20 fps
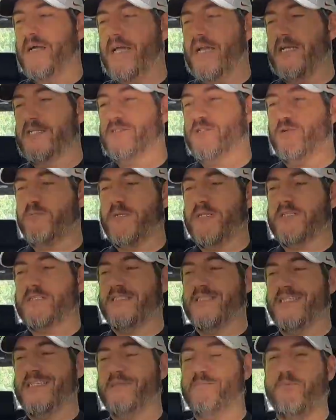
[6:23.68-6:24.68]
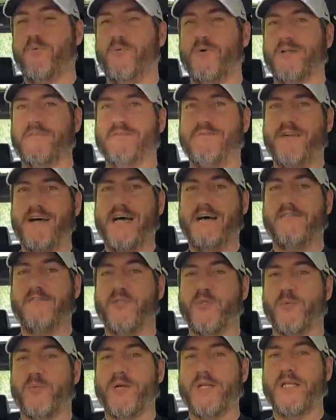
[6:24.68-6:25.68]
And it took me
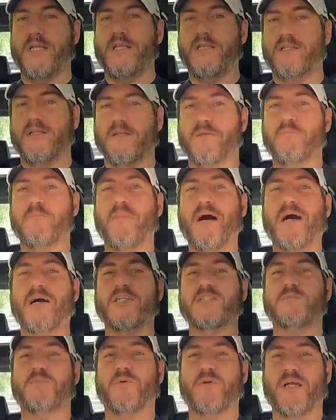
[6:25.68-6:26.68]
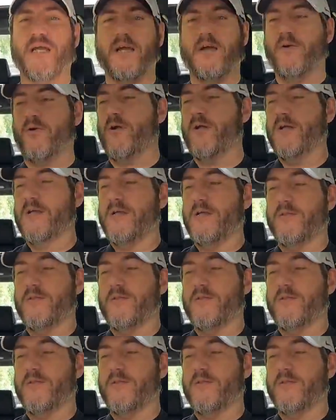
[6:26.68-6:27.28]
10.53 miles per gallon, or